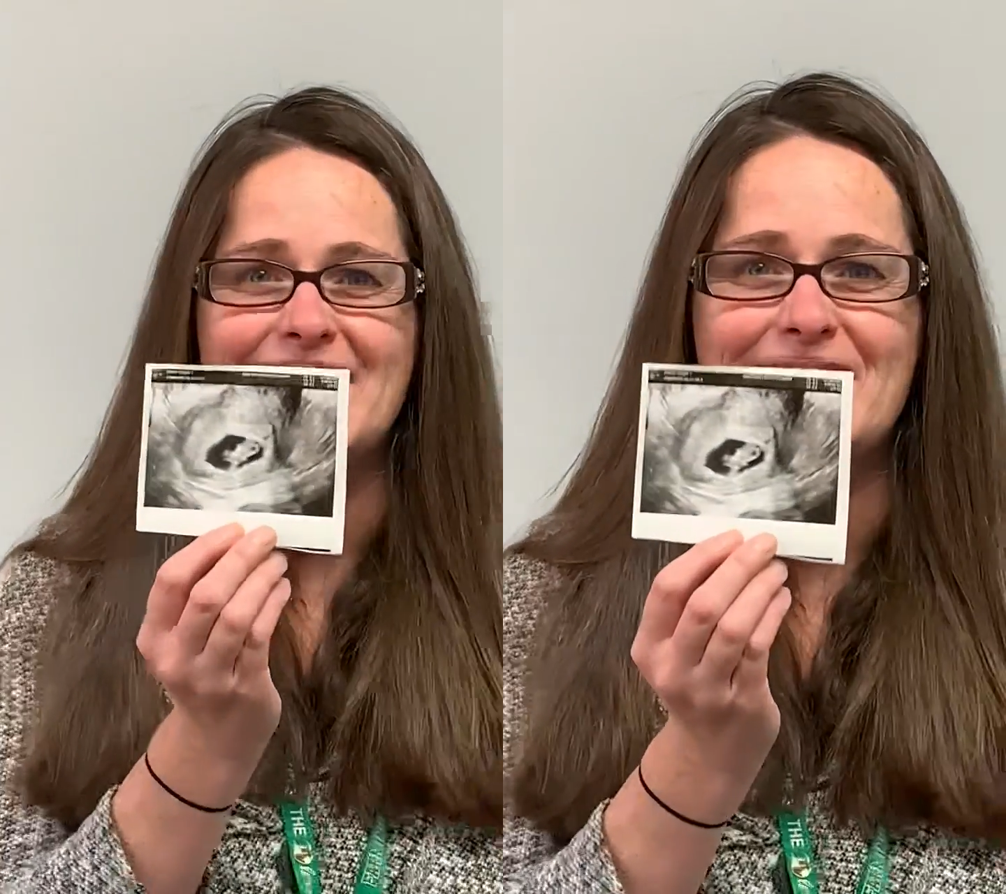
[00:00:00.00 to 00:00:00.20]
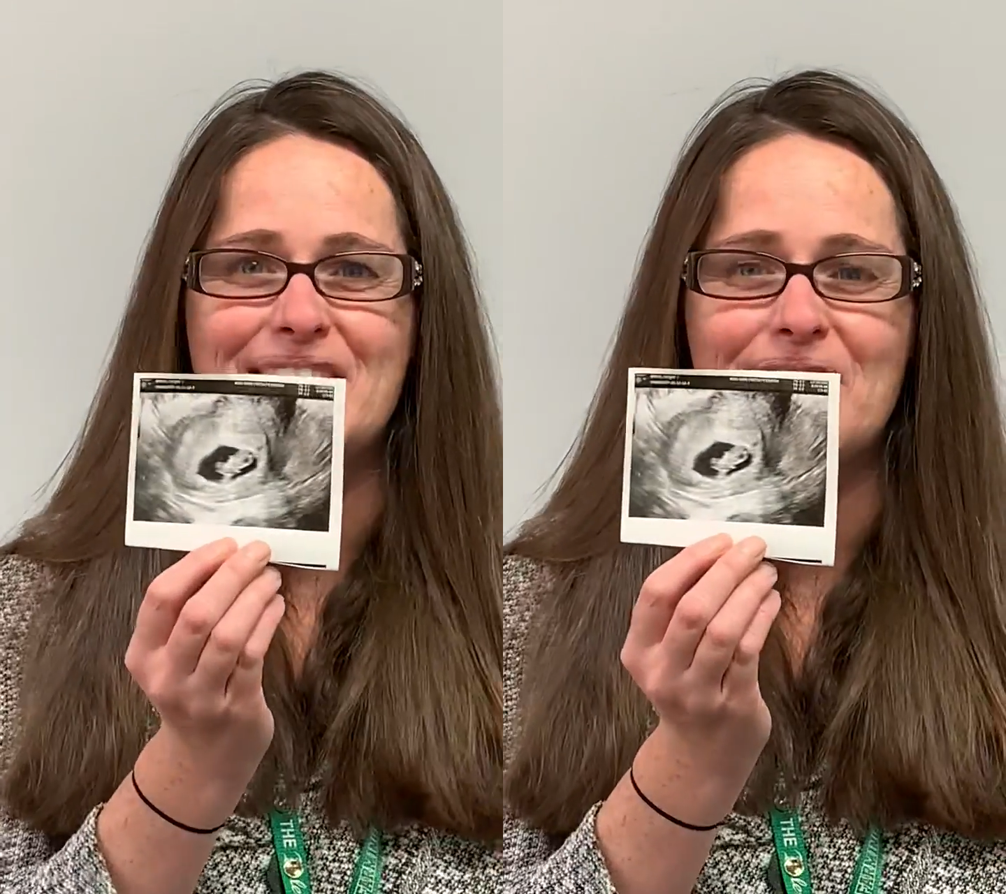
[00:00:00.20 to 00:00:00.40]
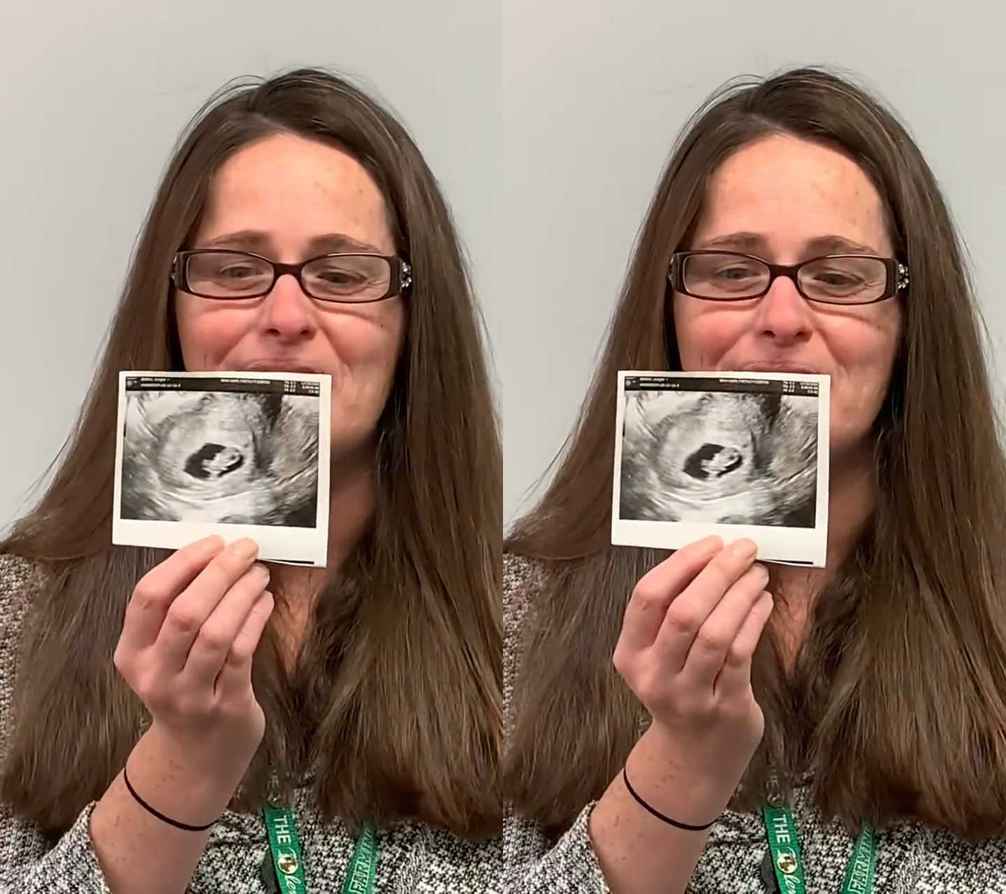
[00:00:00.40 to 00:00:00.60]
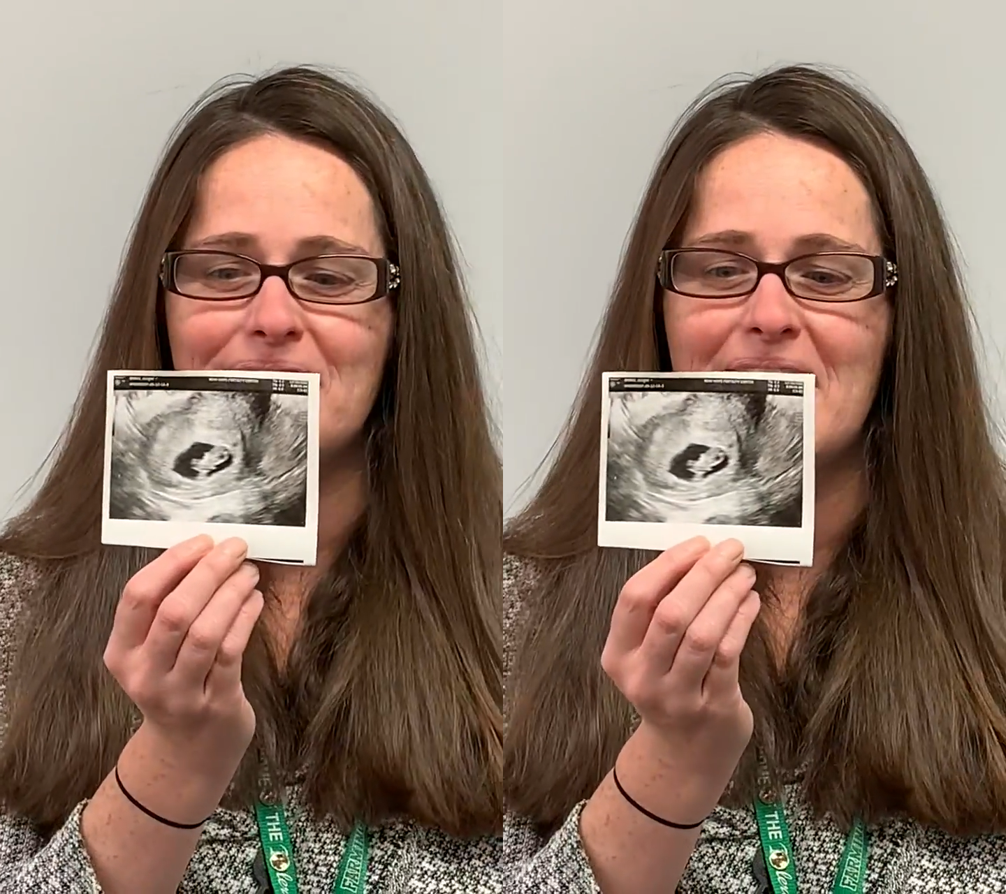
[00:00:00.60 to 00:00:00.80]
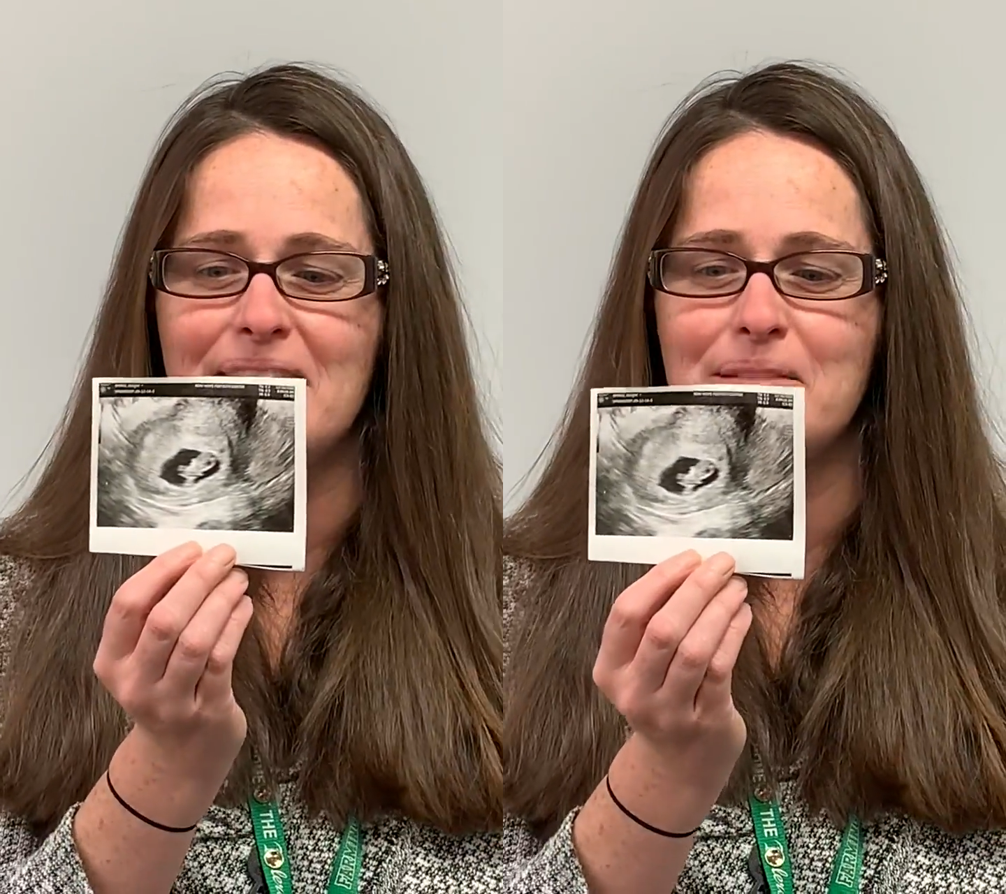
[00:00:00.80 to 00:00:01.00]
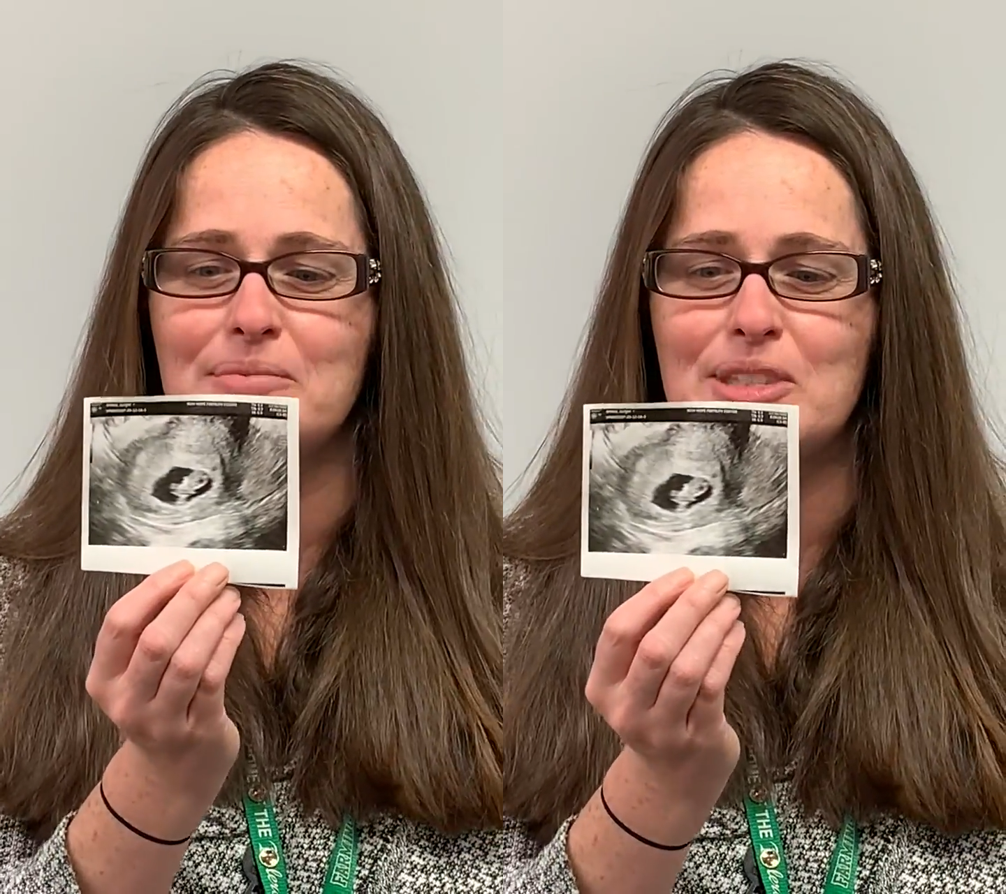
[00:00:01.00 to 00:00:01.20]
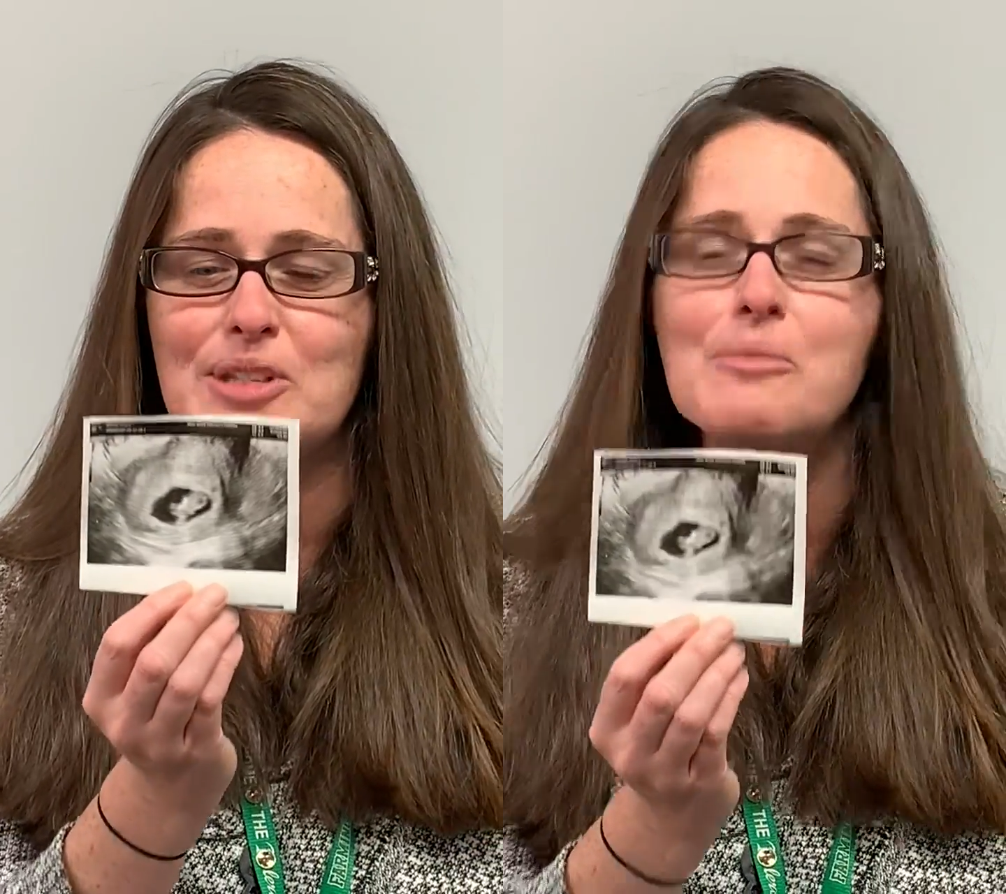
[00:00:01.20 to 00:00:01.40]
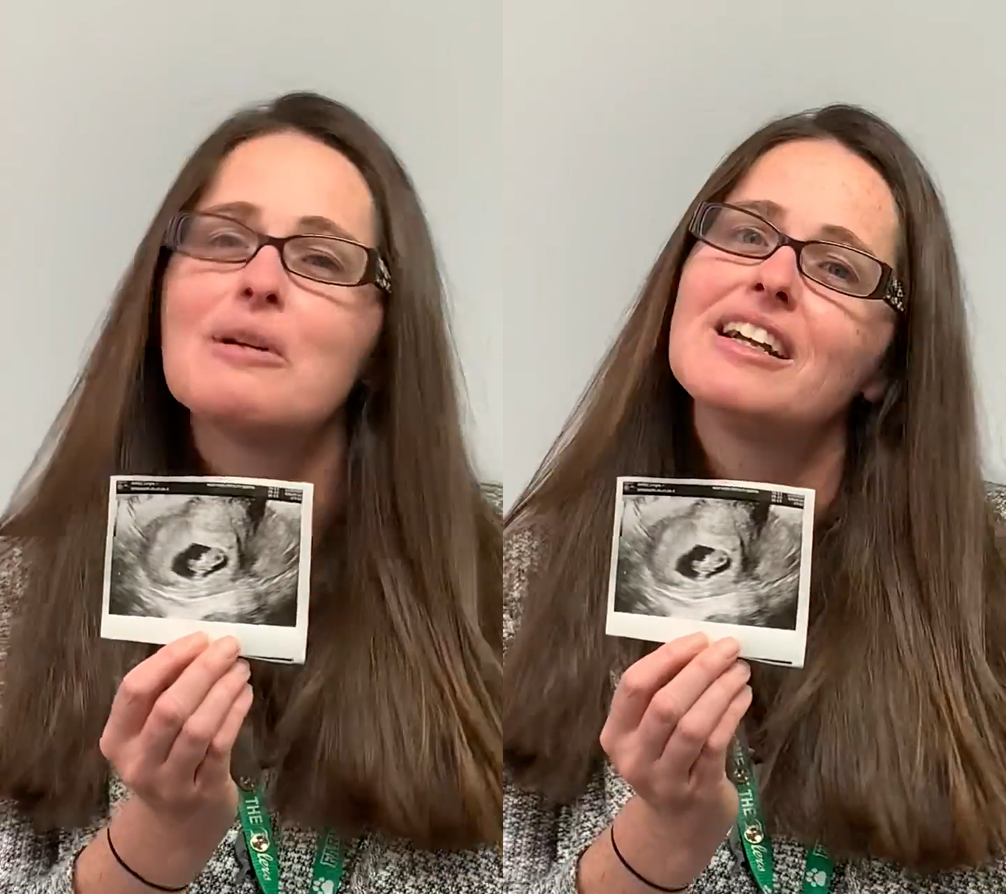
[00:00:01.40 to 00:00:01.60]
so I am super